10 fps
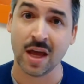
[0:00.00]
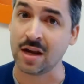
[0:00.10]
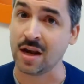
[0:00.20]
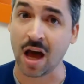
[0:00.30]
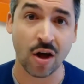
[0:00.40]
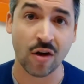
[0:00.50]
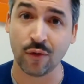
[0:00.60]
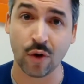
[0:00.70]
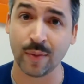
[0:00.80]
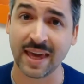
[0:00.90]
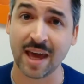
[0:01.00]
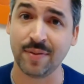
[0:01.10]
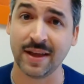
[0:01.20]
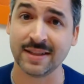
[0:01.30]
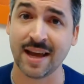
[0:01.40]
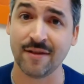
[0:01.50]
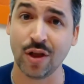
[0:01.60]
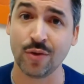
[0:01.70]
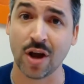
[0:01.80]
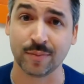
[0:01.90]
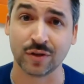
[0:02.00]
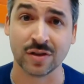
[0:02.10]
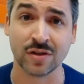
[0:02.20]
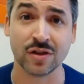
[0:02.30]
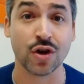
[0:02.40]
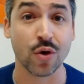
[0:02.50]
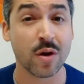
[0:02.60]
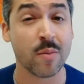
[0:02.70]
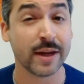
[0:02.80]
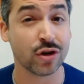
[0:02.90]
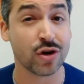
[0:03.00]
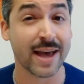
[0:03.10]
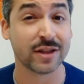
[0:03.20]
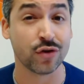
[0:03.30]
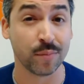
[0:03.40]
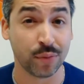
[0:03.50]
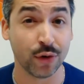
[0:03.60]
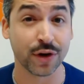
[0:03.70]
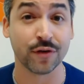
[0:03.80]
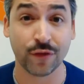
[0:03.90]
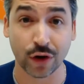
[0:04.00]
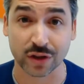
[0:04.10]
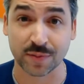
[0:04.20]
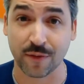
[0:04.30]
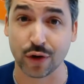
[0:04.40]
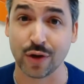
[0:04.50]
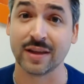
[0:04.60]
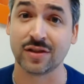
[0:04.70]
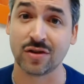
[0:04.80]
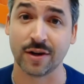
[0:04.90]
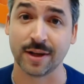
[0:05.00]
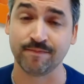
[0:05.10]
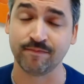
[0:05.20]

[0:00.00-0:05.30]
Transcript: Not all 401k plans have loan options, so you want to make sure you ask your employer first before you get started.